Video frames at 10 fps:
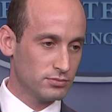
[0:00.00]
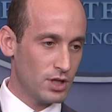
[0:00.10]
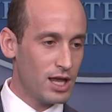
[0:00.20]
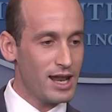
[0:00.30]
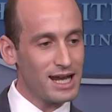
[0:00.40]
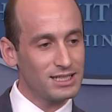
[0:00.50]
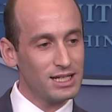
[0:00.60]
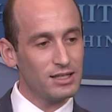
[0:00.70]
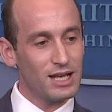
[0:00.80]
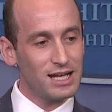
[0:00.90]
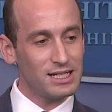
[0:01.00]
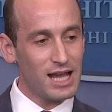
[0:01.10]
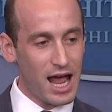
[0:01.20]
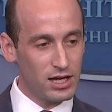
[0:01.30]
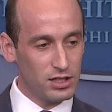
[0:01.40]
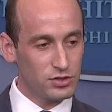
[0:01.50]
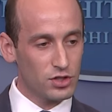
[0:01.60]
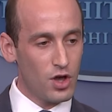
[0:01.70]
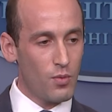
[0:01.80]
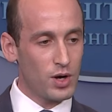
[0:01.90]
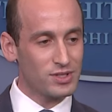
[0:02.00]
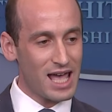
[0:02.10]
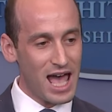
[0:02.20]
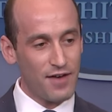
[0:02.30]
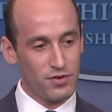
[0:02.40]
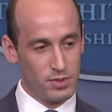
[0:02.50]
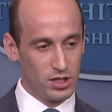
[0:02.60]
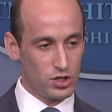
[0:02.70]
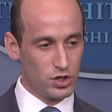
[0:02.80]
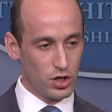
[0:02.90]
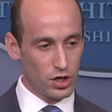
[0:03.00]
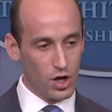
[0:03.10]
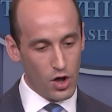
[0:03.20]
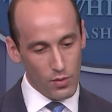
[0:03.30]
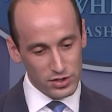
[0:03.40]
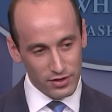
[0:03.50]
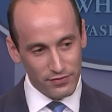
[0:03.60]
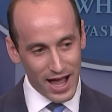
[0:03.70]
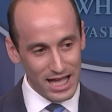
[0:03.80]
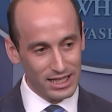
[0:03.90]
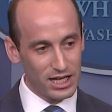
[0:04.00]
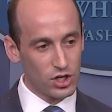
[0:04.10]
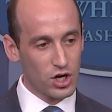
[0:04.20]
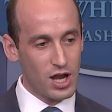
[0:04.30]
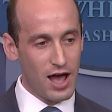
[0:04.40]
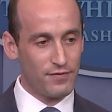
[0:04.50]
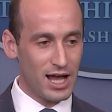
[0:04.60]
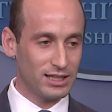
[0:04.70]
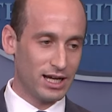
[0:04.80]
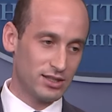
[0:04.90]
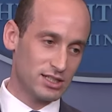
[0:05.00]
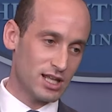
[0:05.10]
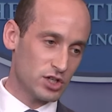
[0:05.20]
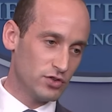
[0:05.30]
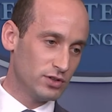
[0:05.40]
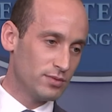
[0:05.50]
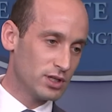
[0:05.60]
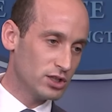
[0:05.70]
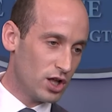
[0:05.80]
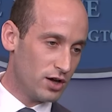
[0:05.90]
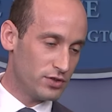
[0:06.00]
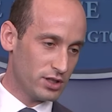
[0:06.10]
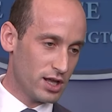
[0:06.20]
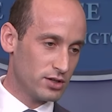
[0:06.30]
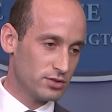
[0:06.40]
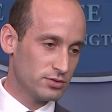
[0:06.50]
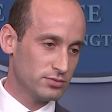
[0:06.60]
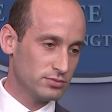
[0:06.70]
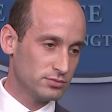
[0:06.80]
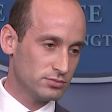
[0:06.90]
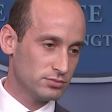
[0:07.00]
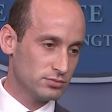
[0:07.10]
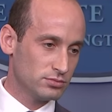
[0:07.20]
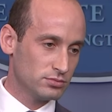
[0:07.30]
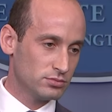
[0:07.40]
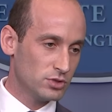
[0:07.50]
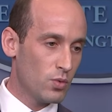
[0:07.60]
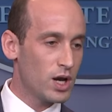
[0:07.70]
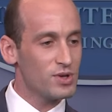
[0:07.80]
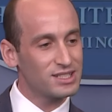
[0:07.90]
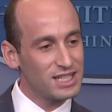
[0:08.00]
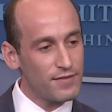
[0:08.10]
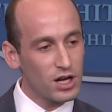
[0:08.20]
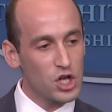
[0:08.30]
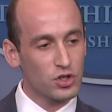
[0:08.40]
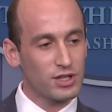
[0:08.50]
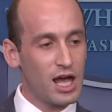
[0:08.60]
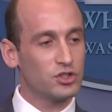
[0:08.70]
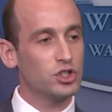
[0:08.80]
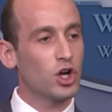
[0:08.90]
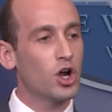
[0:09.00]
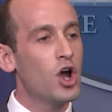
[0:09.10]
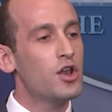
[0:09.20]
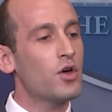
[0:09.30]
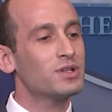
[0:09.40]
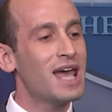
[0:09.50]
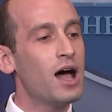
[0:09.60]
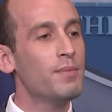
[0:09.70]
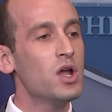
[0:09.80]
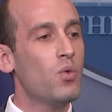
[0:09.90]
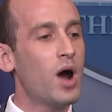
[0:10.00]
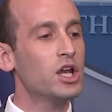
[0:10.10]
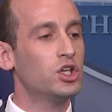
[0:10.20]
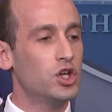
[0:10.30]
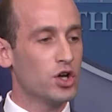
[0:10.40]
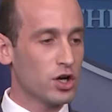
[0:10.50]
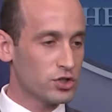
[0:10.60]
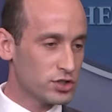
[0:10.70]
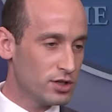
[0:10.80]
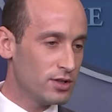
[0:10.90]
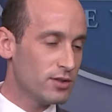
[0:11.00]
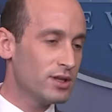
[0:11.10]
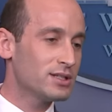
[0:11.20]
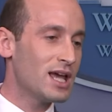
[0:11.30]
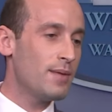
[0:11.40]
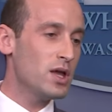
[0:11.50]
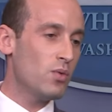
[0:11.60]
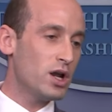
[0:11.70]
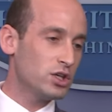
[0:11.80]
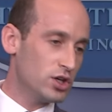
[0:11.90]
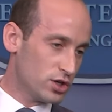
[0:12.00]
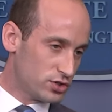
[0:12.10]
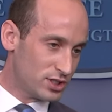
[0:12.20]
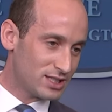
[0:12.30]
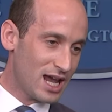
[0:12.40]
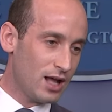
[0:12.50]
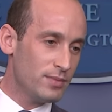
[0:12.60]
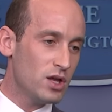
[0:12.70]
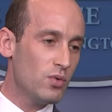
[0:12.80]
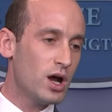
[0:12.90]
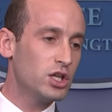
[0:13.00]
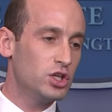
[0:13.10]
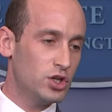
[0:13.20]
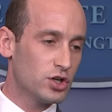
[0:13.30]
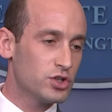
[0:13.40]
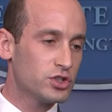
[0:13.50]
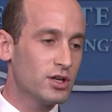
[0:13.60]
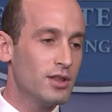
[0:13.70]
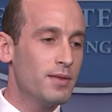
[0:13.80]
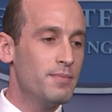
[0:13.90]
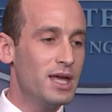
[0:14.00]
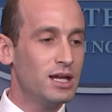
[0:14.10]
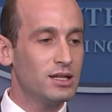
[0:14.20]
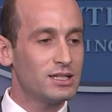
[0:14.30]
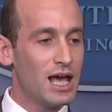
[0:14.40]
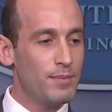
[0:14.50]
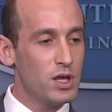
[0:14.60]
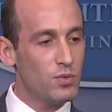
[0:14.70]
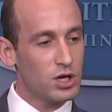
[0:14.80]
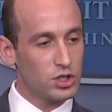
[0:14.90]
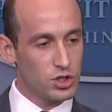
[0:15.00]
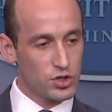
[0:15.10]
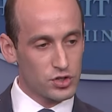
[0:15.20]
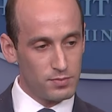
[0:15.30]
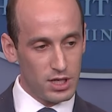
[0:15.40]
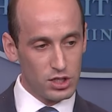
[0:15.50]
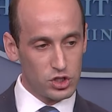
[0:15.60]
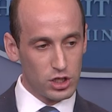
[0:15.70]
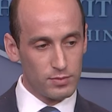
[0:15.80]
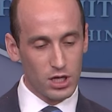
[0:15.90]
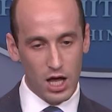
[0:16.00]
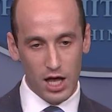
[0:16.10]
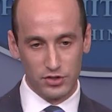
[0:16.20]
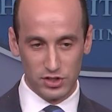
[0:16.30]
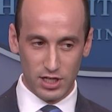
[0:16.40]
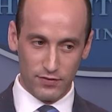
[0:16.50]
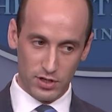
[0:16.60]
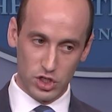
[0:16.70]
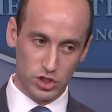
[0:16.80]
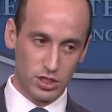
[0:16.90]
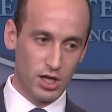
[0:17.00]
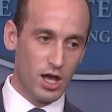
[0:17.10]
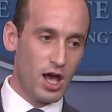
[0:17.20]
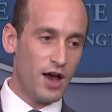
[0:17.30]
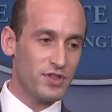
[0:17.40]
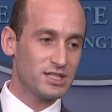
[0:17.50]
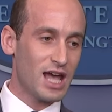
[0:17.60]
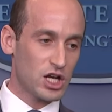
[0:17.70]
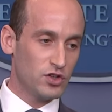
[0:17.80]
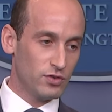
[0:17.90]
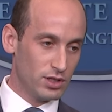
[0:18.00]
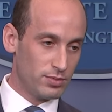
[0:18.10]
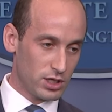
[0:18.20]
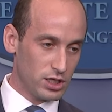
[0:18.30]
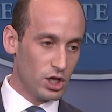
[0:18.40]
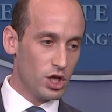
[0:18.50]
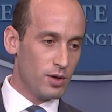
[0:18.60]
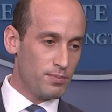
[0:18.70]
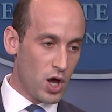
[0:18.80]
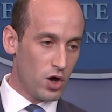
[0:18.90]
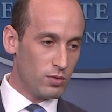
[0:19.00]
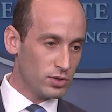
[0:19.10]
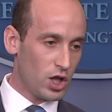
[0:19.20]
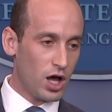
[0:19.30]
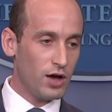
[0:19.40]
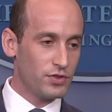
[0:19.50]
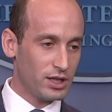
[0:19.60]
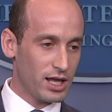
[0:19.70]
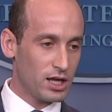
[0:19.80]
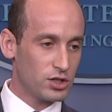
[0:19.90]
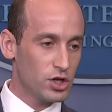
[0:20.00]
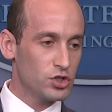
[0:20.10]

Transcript: In, 19, in the 1990s, when it was half a million a year, was it violating or not violating the Statue of Liberty law of the land? Was it violating? When it was seven hundred thousand year, No, tell me what and, years. And the, the tell me what years. Tell me what years meet. Tell me what years meet Jim Acosta's definition of the Statue of Liberty poem, Law of the Land.